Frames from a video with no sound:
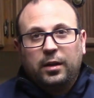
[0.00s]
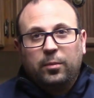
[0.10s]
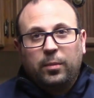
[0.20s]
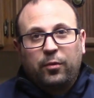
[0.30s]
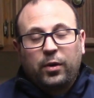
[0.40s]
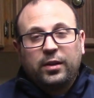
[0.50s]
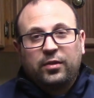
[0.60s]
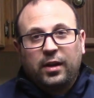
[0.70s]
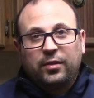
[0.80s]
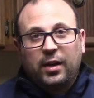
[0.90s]
My friend
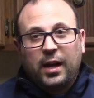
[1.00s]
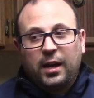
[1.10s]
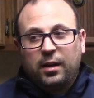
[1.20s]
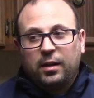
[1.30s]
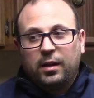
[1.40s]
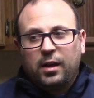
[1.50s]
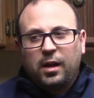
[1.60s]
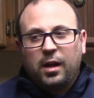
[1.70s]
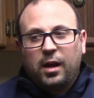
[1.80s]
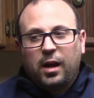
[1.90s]
says, "Hey,
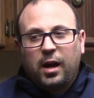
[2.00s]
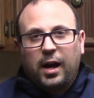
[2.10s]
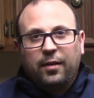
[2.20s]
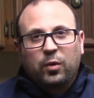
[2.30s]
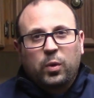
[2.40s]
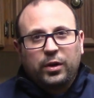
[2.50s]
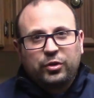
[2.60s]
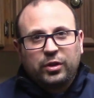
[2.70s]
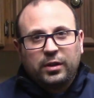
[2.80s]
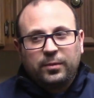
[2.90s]
I have a
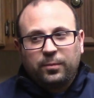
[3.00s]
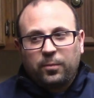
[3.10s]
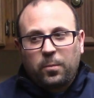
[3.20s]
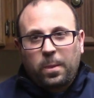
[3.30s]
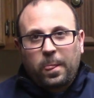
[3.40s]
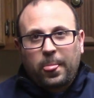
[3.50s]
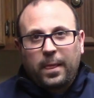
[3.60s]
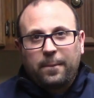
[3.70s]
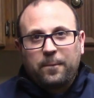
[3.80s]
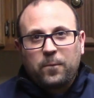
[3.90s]
question.
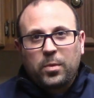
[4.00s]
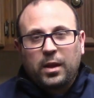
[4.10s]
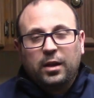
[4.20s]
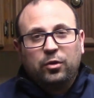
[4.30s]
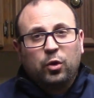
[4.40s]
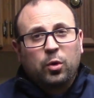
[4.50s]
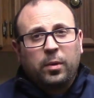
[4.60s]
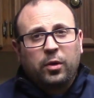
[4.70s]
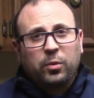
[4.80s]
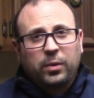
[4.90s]
Is your
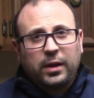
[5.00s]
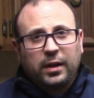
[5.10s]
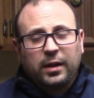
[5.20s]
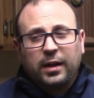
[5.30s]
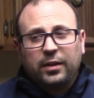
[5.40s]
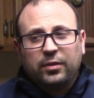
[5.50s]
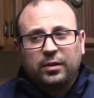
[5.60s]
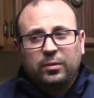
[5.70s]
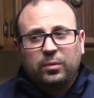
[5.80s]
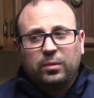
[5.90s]
mother Rita?" And I
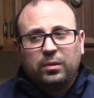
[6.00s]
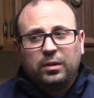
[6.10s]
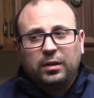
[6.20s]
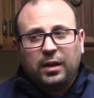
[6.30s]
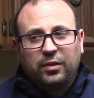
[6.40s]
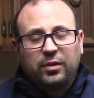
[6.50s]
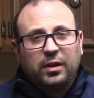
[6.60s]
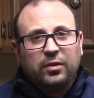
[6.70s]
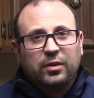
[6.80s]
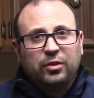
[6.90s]
said, "Yes, it
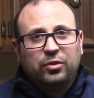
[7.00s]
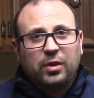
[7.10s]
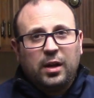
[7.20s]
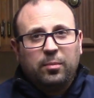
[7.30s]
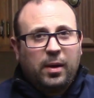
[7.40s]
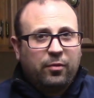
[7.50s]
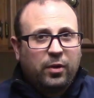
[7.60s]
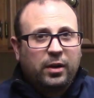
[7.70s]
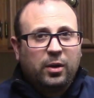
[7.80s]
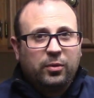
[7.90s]
is." And my
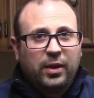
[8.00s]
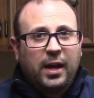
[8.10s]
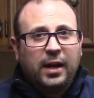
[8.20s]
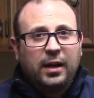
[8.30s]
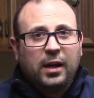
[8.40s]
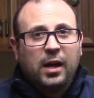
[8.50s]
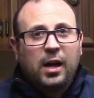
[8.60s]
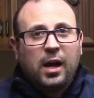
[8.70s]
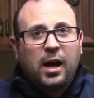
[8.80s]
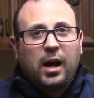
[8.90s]
friend goes, "Hey,
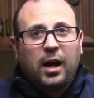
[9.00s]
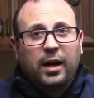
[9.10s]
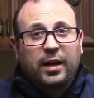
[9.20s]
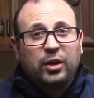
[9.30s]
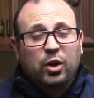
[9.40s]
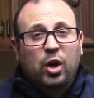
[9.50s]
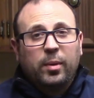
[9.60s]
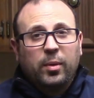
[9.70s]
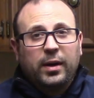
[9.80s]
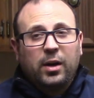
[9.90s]
can you call me
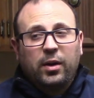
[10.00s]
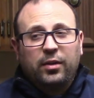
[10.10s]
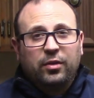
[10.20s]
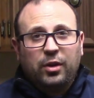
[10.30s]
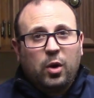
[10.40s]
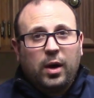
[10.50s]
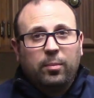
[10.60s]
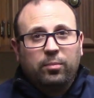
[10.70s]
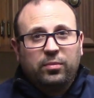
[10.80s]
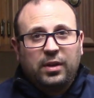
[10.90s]
right now?" I said, "No, I'm
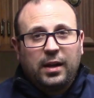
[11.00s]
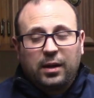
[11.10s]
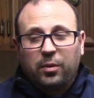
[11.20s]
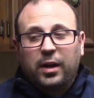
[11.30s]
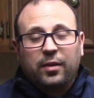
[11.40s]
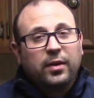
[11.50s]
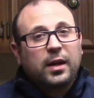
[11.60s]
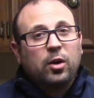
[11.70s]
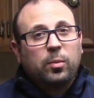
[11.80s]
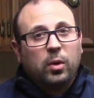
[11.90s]
standing in Reykjavik
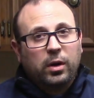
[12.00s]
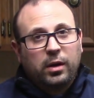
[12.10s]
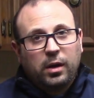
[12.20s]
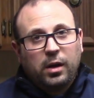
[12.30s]
Airport."